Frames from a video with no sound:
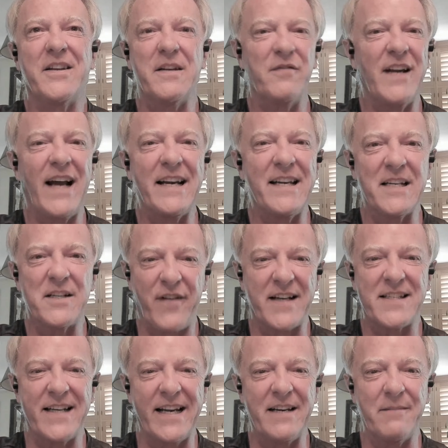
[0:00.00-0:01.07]
Different ideas
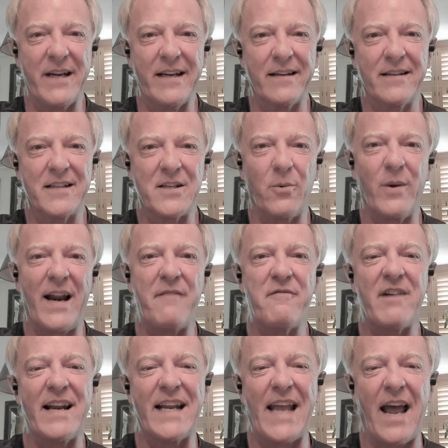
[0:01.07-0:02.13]
fascinate me. So
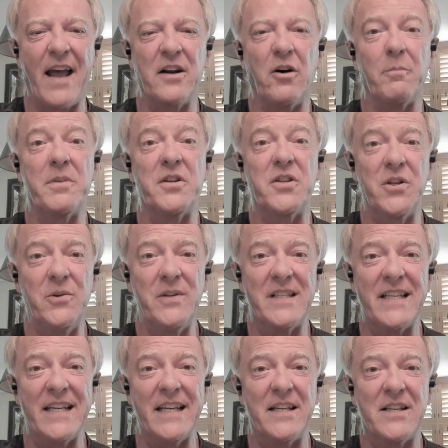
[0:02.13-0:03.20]
whenever I get an
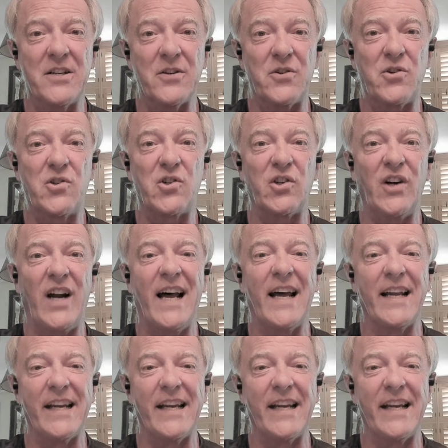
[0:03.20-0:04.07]
opportunity to try